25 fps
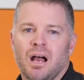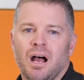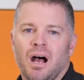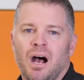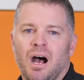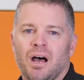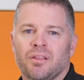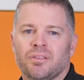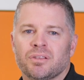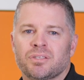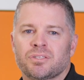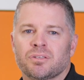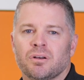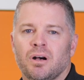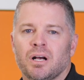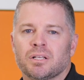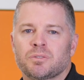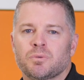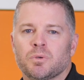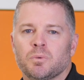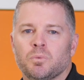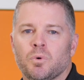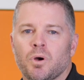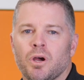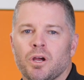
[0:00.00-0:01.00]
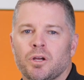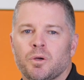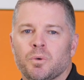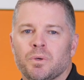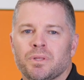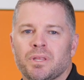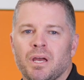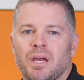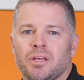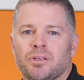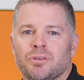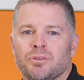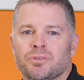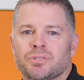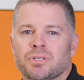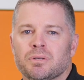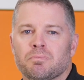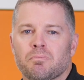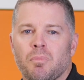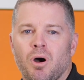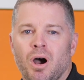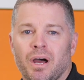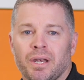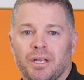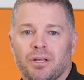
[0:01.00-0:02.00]
Other sites we work with are
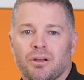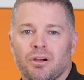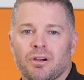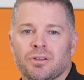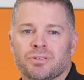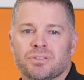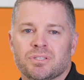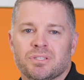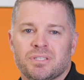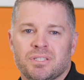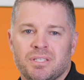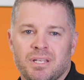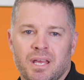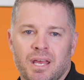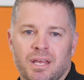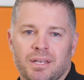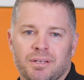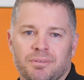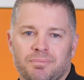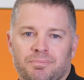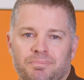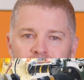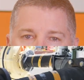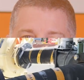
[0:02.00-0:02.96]
using mining hose instead,